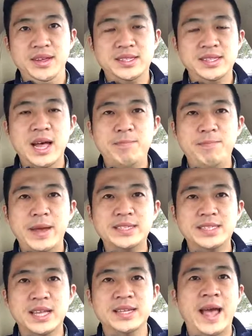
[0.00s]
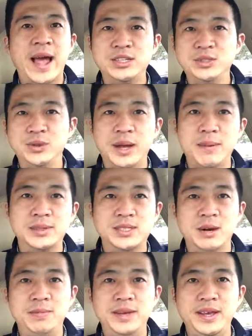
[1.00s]
It's not based on the actual
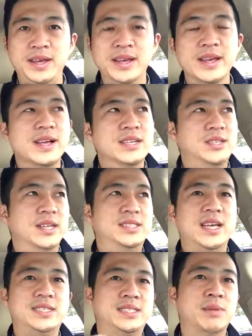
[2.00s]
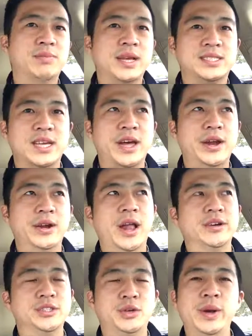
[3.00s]
MSRP. So let's say it's something is
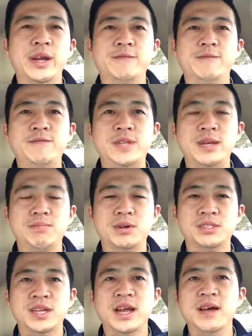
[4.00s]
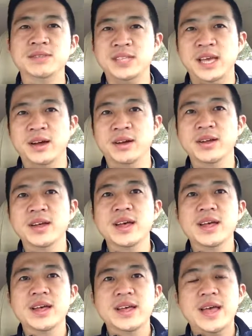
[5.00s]
$100. You're running a 15% off sale,
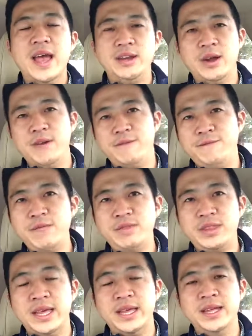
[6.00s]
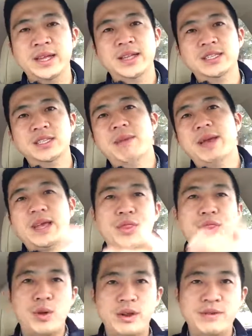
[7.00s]
and you have 50 to make it
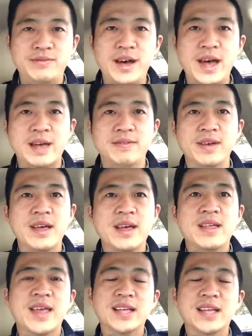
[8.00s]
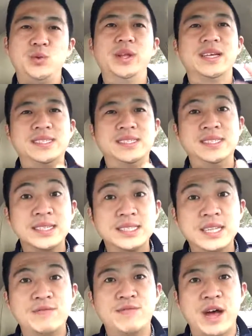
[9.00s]
35. That's really
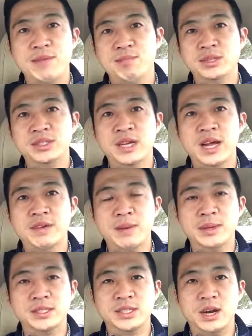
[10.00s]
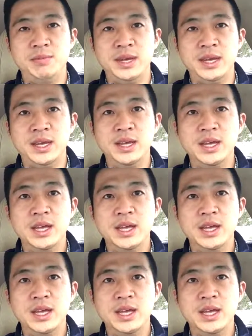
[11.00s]
65% off MSRP.